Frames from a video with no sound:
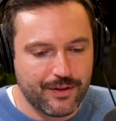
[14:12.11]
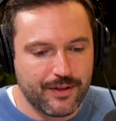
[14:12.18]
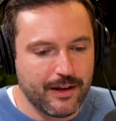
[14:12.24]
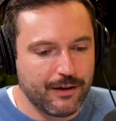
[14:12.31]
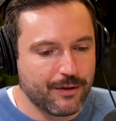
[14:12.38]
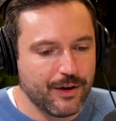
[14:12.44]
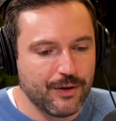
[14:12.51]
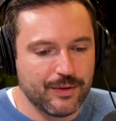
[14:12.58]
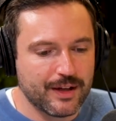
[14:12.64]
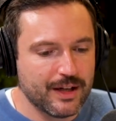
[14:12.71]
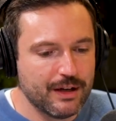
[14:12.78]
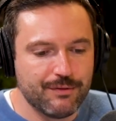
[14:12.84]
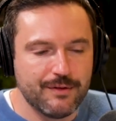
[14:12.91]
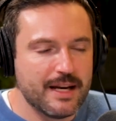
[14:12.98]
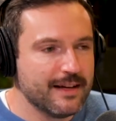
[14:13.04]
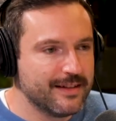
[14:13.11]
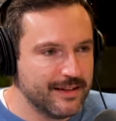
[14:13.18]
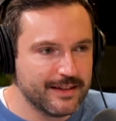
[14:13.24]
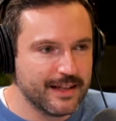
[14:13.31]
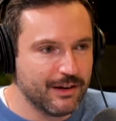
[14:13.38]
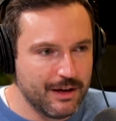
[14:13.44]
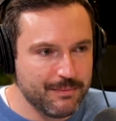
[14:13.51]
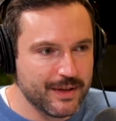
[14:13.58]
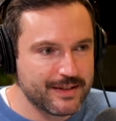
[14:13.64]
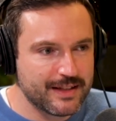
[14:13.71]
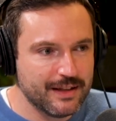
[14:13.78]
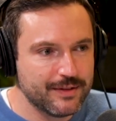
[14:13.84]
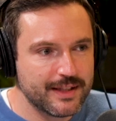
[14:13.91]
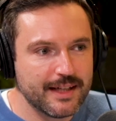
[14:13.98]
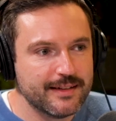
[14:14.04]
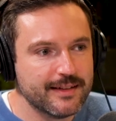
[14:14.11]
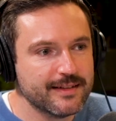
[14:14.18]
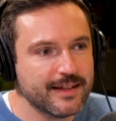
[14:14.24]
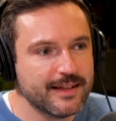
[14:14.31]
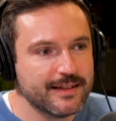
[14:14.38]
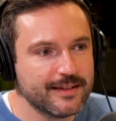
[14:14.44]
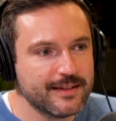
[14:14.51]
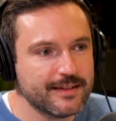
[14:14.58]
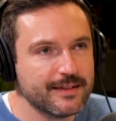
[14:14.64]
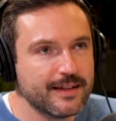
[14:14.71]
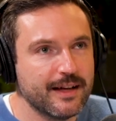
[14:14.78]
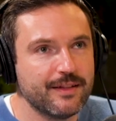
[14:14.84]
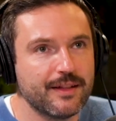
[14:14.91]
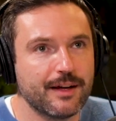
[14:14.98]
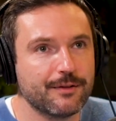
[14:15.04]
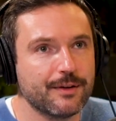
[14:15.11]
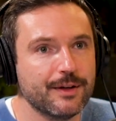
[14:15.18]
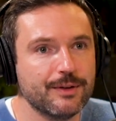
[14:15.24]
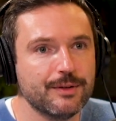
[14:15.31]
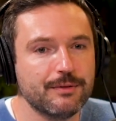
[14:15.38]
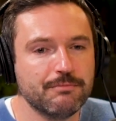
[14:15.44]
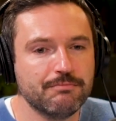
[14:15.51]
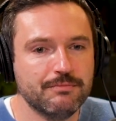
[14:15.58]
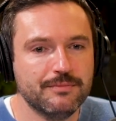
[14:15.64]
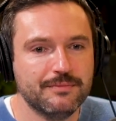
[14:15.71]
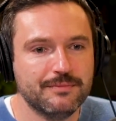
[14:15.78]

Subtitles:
their own kind of necessary must-have data sets and their own